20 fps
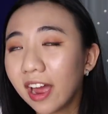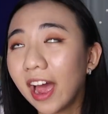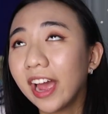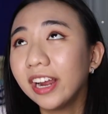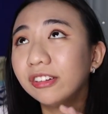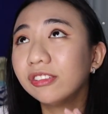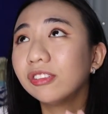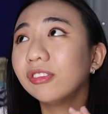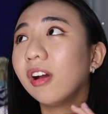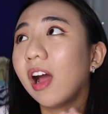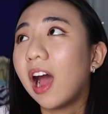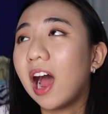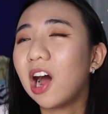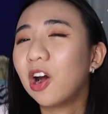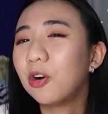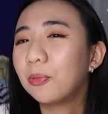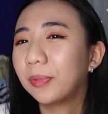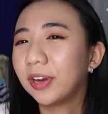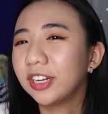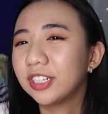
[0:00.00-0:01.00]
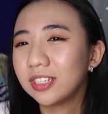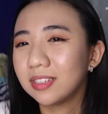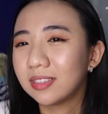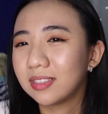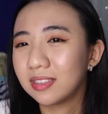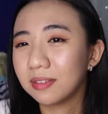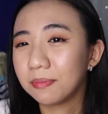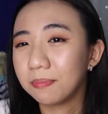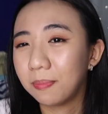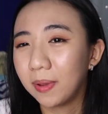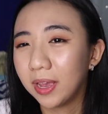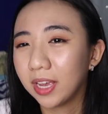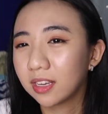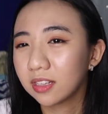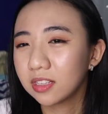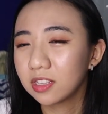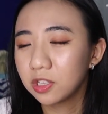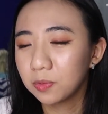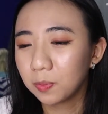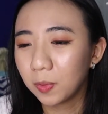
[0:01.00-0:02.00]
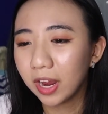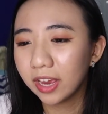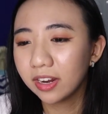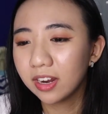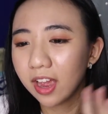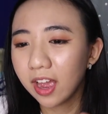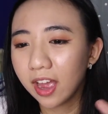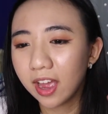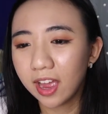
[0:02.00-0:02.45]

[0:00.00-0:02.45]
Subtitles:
I don't know how much is the bacon spread.